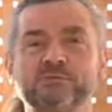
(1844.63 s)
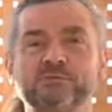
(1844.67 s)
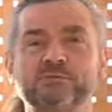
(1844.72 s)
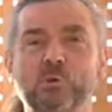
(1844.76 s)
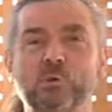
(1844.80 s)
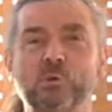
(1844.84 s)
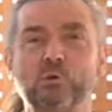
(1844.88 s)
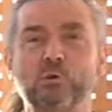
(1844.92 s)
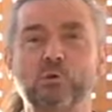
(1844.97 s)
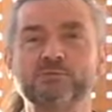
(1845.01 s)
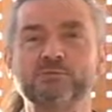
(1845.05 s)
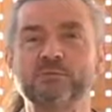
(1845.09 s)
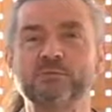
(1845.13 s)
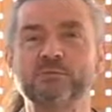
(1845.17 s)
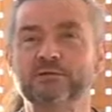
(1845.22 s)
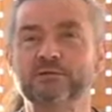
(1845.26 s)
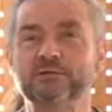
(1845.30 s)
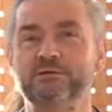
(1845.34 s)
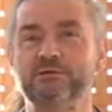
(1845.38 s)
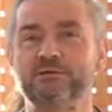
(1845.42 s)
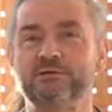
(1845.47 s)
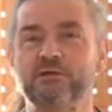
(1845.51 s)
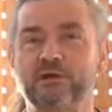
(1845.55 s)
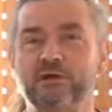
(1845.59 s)

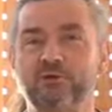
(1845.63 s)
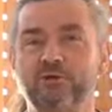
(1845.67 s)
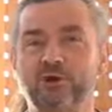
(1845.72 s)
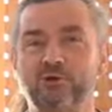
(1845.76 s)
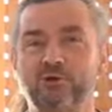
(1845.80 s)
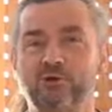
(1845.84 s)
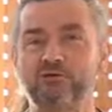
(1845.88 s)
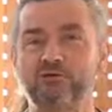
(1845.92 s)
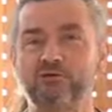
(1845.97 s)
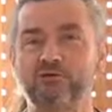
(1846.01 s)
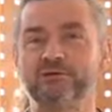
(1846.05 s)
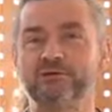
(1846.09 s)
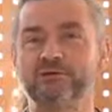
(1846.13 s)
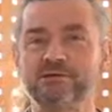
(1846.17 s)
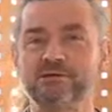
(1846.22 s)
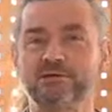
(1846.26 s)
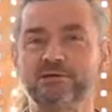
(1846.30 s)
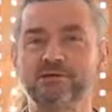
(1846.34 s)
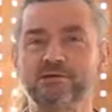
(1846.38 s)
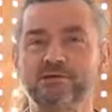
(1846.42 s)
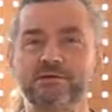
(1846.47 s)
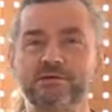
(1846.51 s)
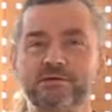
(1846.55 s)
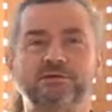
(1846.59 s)
sportsmen, you know,
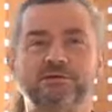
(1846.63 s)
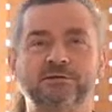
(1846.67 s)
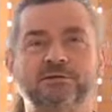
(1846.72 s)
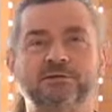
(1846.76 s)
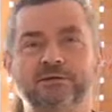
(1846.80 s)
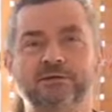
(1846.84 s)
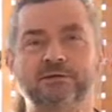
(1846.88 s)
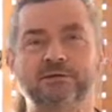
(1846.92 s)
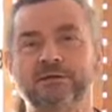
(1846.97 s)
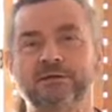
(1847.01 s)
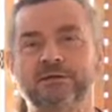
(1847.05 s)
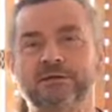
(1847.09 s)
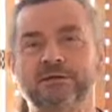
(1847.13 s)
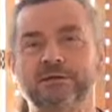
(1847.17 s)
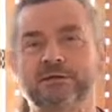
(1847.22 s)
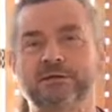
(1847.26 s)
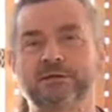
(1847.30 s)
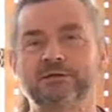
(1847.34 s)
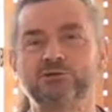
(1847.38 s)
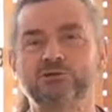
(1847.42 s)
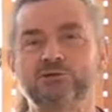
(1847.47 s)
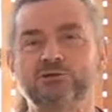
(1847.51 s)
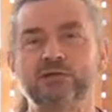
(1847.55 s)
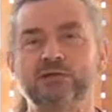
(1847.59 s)
golfers,
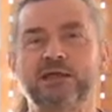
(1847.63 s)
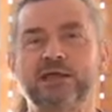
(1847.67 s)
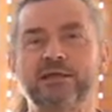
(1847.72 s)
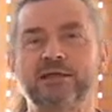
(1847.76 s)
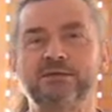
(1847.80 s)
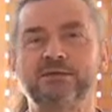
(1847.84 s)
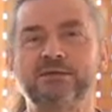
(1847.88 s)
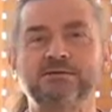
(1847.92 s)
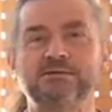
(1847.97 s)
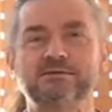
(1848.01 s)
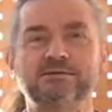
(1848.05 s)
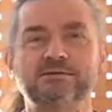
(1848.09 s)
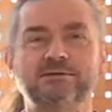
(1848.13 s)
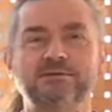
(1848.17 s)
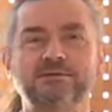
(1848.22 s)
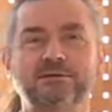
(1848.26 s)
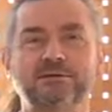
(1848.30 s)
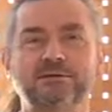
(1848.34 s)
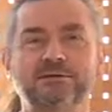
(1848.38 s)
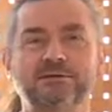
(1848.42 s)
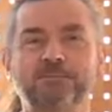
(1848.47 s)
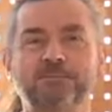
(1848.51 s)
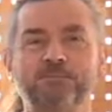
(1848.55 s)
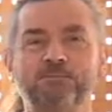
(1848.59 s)
jockeys,
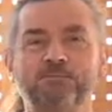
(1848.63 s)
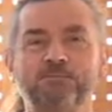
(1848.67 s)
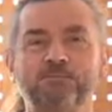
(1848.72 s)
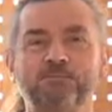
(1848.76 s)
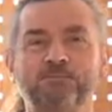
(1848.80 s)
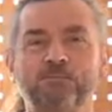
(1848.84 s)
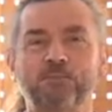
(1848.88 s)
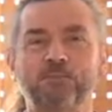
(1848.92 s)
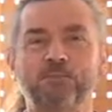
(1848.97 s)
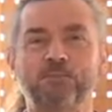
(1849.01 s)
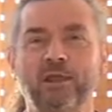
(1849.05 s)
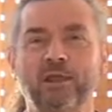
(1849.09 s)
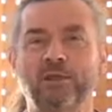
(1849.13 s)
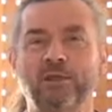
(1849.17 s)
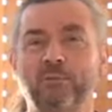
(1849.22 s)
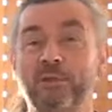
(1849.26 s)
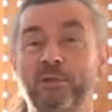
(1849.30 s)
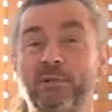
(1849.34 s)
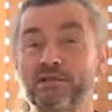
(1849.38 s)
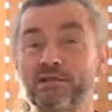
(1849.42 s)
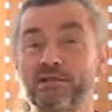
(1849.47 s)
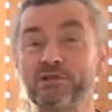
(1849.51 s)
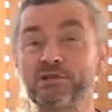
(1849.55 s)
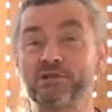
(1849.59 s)

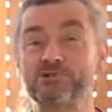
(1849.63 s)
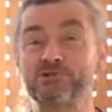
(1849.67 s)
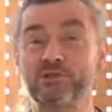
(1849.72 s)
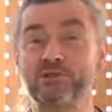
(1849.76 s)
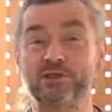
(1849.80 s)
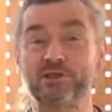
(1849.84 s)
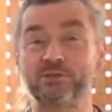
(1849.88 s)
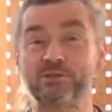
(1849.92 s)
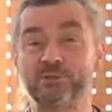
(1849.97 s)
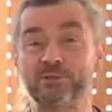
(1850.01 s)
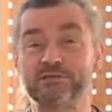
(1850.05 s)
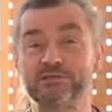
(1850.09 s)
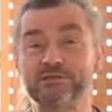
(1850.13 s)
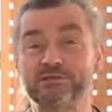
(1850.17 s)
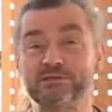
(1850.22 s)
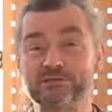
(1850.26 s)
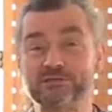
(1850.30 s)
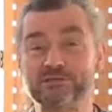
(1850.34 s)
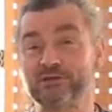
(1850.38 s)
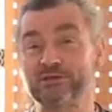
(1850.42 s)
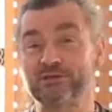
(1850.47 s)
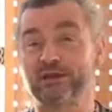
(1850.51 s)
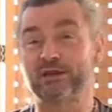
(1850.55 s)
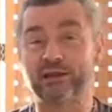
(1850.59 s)
massage
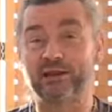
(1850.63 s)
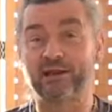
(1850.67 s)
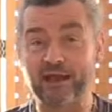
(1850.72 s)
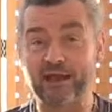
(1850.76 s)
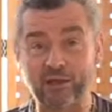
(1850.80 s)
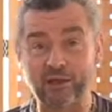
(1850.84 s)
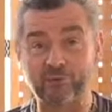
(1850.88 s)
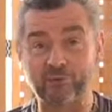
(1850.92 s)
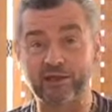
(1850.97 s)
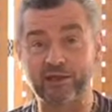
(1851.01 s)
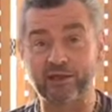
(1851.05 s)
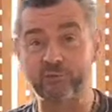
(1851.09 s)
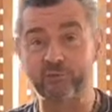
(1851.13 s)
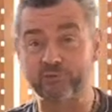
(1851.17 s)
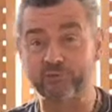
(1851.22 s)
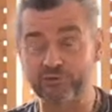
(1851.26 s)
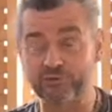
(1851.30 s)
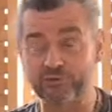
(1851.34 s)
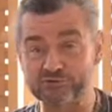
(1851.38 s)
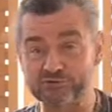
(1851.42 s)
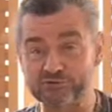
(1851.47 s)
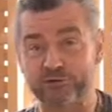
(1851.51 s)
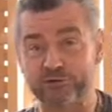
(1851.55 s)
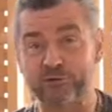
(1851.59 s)
therapists, in how they
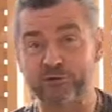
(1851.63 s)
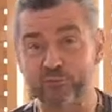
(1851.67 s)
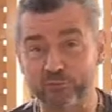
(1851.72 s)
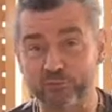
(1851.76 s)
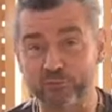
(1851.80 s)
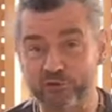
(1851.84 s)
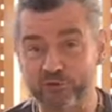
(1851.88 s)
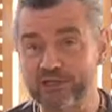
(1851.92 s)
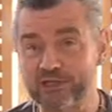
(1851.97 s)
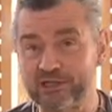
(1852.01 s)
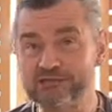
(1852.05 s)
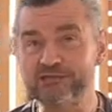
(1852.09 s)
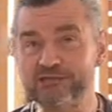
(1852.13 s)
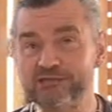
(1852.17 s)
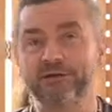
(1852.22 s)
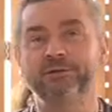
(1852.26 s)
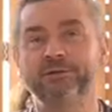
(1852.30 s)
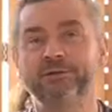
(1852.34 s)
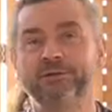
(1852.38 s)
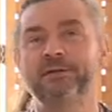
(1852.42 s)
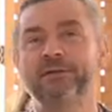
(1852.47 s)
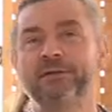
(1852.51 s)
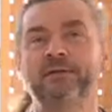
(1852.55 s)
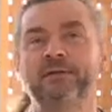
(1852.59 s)
use their own bodies,
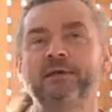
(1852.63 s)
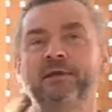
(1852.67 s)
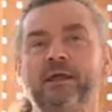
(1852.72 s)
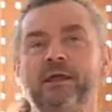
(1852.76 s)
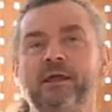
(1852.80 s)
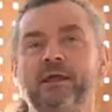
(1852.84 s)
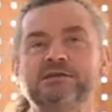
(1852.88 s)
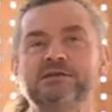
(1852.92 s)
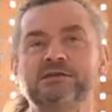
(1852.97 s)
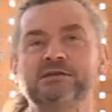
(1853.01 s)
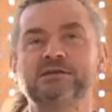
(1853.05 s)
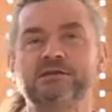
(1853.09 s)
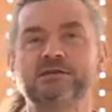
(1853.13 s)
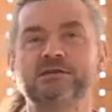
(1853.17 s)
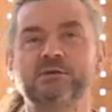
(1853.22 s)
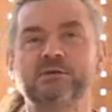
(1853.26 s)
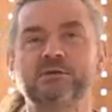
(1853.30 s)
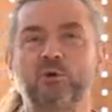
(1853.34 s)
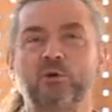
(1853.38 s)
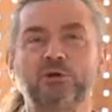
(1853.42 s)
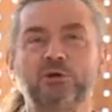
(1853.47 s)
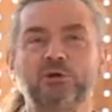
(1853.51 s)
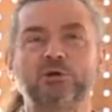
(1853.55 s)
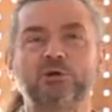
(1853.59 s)
you know. It's a
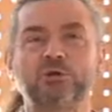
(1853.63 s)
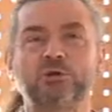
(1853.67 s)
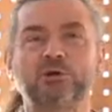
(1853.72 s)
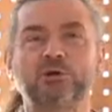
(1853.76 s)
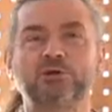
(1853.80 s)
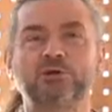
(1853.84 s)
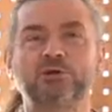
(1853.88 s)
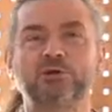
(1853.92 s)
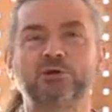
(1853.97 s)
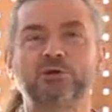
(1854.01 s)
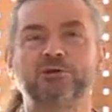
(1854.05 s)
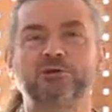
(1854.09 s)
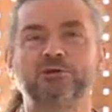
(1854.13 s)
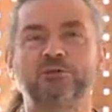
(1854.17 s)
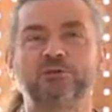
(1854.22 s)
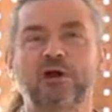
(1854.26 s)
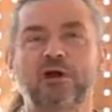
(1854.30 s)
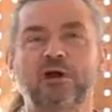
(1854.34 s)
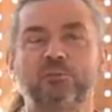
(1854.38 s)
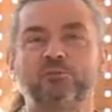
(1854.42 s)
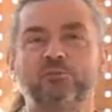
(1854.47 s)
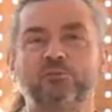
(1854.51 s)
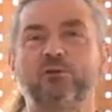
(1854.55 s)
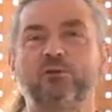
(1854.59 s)
bodywork
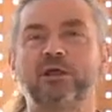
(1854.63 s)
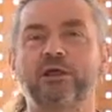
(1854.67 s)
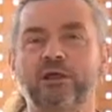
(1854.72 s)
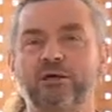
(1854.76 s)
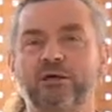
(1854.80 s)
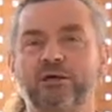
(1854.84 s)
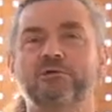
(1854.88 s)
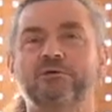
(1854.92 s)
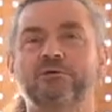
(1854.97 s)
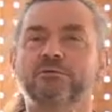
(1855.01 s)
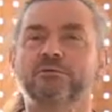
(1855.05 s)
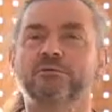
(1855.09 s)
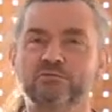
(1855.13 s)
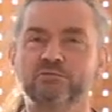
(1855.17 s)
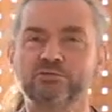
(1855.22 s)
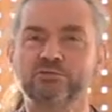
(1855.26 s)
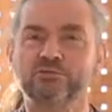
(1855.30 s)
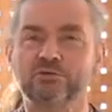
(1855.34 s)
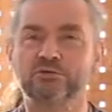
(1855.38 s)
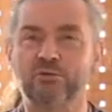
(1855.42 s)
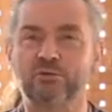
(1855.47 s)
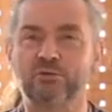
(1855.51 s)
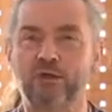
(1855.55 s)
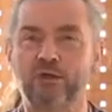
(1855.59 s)
umbrella
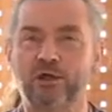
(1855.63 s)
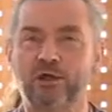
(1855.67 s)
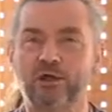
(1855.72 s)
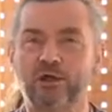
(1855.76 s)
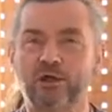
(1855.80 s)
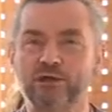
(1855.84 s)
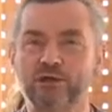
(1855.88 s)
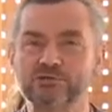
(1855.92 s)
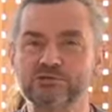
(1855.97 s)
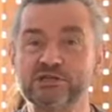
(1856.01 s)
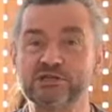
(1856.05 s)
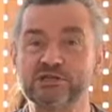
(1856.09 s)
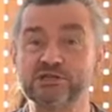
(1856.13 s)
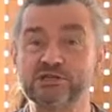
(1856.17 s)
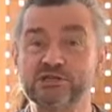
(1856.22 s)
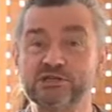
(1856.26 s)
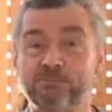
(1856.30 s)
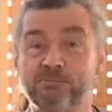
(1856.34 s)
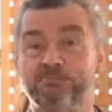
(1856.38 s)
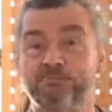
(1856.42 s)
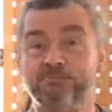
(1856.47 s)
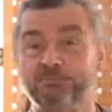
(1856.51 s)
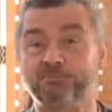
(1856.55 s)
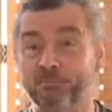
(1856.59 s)

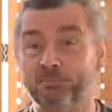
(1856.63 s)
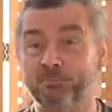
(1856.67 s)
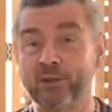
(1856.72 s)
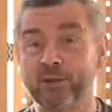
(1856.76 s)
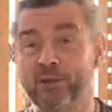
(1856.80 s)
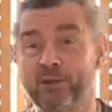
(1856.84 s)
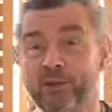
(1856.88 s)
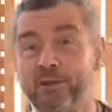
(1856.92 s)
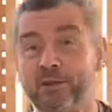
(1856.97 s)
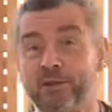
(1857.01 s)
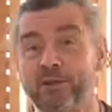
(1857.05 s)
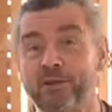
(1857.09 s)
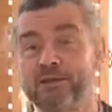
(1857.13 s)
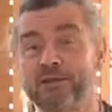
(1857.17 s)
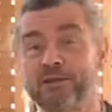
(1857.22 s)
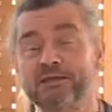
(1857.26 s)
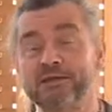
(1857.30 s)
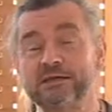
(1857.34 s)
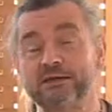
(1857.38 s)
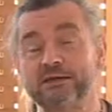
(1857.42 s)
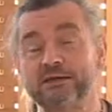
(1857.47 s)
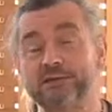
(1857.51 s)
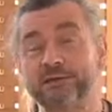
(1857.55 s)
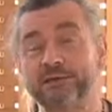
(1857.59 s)
system.
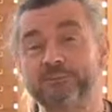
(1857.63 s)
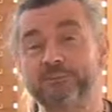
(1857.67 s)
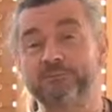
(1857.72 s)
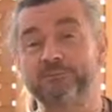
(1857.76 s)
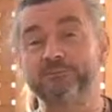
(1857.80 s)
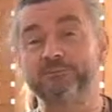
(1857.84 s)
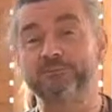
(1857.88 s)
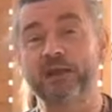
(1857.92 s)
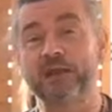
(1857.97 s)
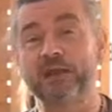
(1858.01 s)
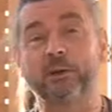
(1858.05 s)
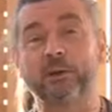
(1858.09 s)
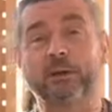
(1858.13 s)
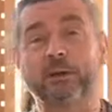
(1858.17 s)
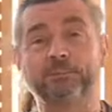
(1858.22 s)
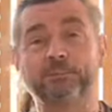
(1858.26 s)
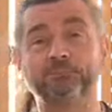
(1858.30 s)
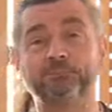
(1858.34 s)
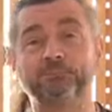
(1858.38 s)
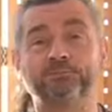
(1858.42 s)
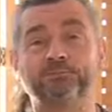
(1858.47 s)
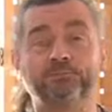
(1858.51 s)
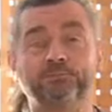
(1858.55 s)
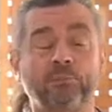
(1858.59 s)
So
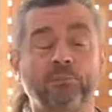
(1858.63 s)
anyway.